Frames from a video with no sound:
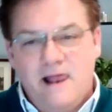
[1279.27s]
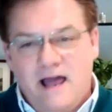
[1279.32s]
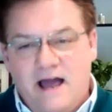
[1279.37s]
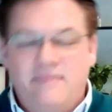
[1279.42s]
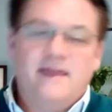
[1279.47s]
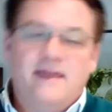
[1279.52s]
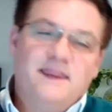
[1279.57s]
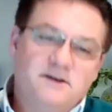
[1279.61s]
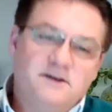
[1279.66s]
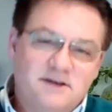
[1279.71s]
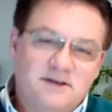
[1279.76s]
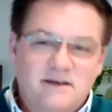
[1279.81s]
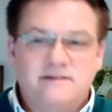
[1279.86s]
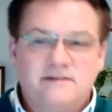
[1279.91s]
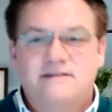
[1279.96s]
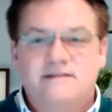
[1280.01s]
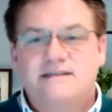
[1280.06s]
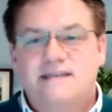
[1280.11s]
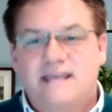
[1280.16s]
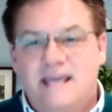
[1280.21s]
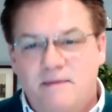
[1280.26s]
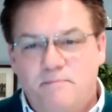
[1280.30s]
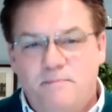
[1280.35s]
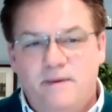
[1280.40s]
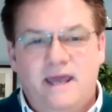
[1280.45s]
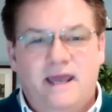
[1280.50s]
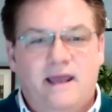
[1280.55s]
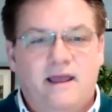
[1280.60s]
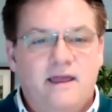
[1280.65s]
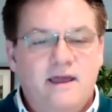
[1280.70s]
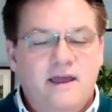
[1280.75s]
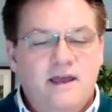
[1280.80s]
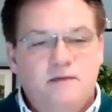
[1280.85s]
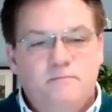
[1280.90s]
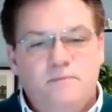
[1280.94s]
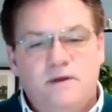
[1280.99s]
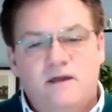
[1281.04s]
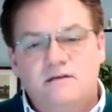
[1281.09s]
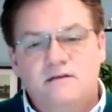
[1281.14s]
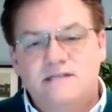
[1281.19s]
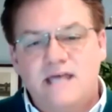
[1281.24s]
and they're just skipping,
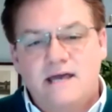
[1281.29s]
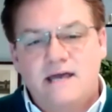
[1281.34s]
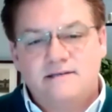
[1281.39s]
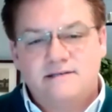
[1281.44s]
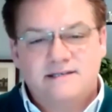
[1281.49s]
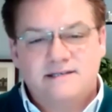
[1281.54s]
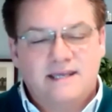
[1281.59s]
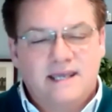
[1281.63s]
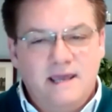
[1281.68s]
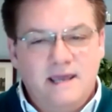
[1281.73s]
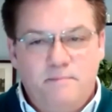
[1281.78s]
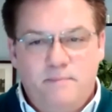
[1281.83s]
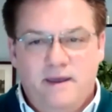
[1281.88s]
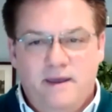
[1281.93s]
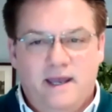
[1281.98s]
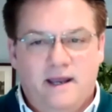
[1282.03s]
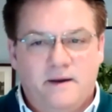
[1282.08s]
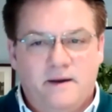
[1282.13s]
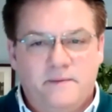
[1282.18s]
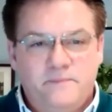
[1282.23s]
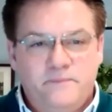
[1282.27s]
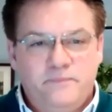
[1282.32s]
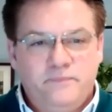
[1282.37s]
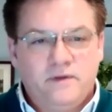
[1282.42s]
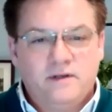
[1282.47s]
because that skipping